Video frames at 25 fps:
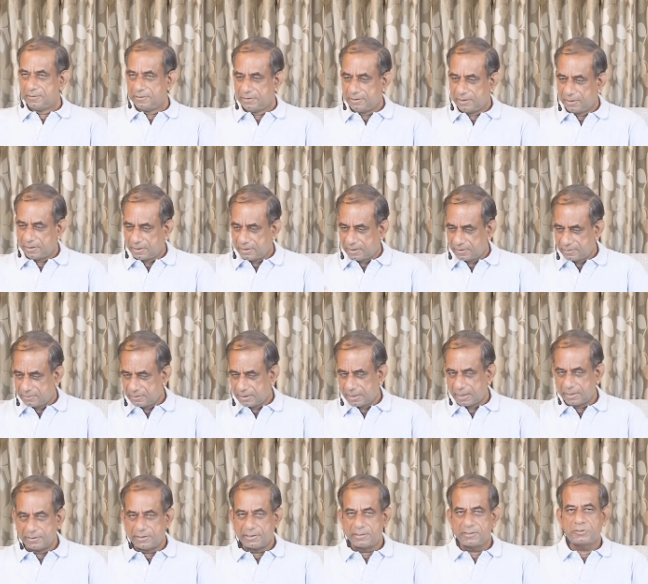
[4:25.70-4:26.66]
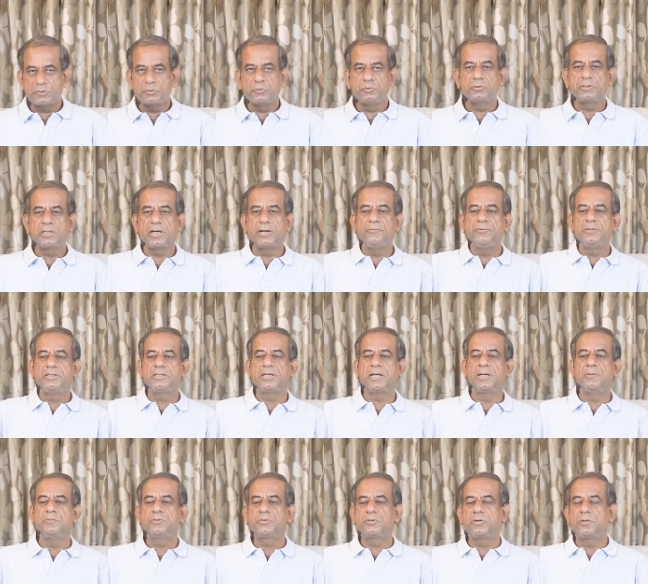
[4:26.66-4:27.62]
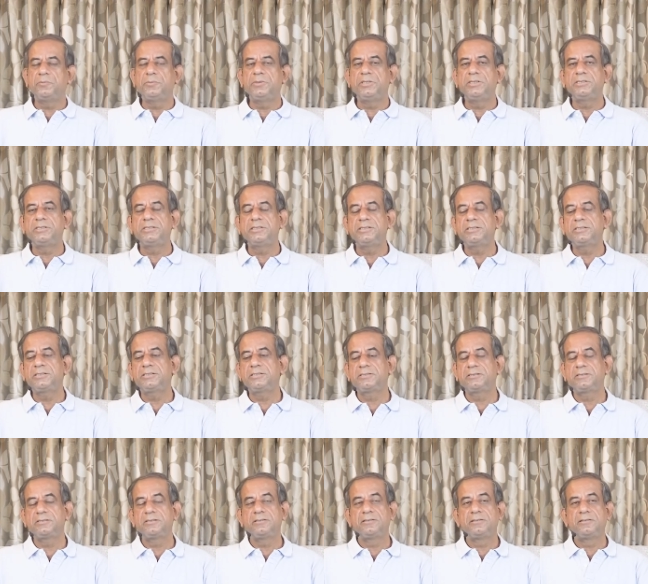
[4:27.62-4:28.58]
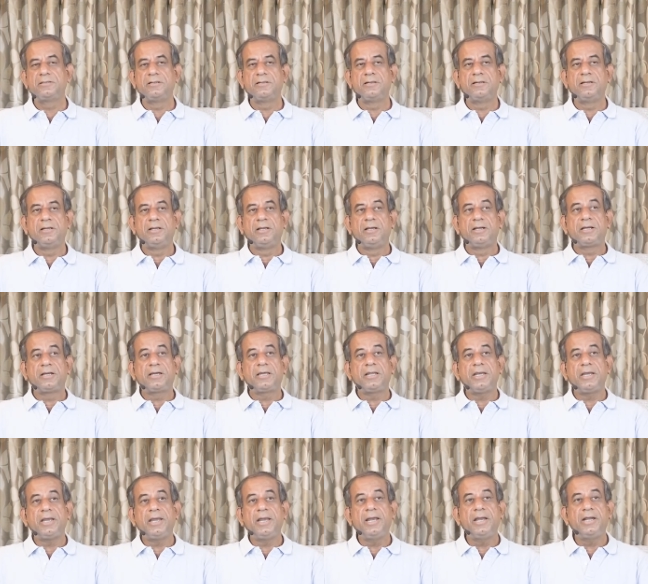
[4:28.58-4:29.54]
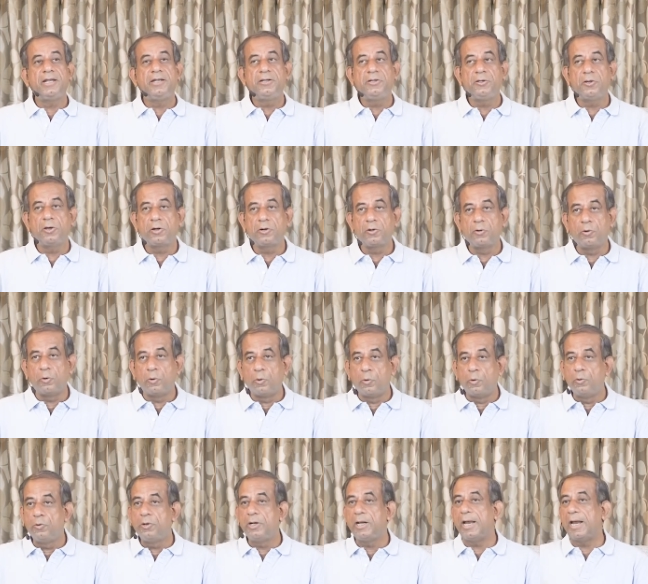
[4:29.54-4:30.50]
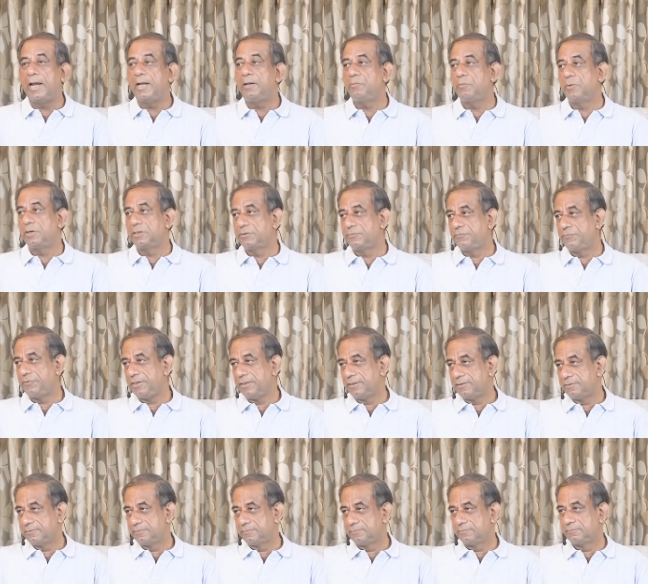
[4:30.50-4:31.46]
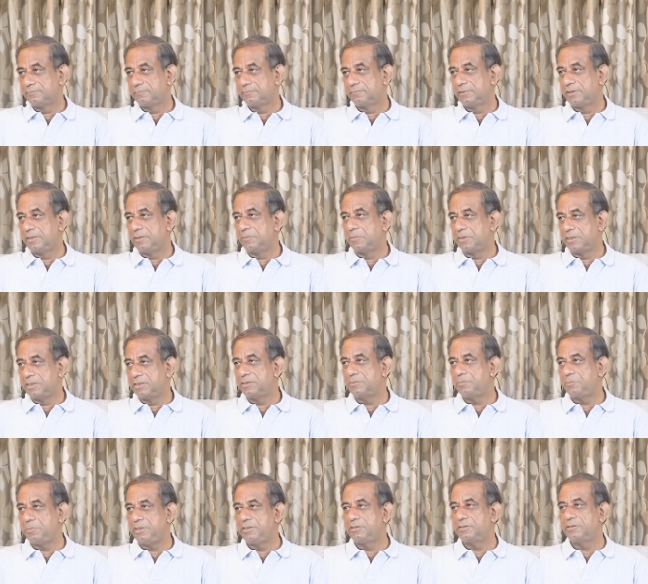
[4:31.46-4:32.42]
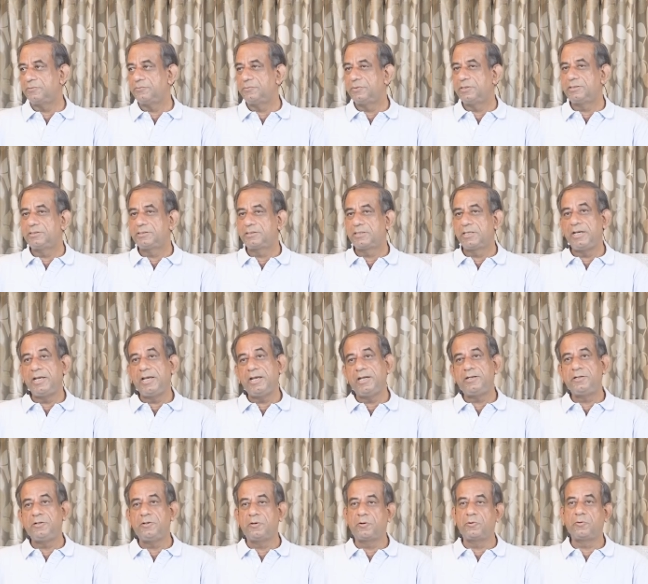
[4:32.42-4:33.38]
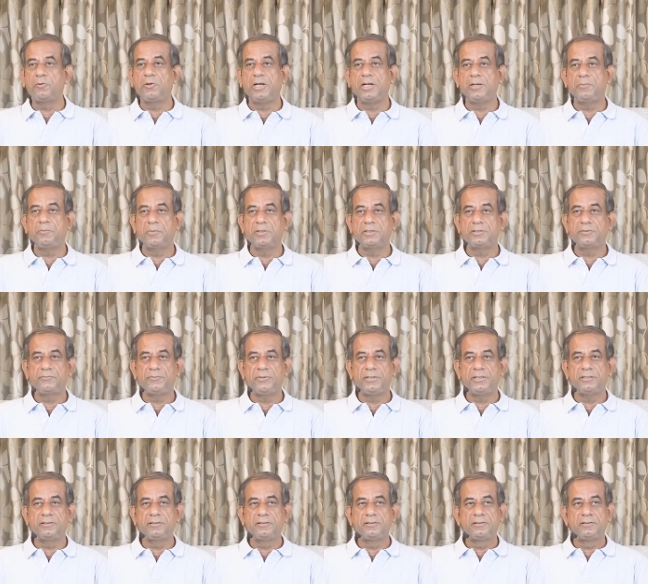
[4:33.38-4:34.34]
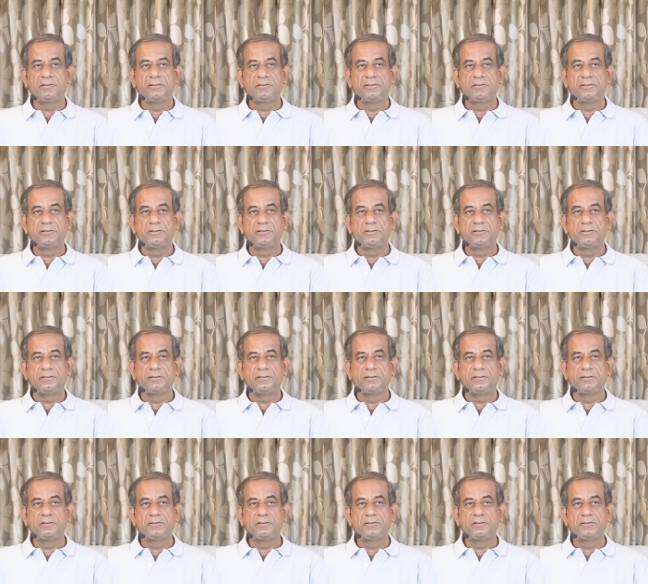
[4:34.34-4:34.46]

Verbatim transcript: The other sutra which comes from this is create your own atmosphere. The mother speaks of this create your own atmosphere.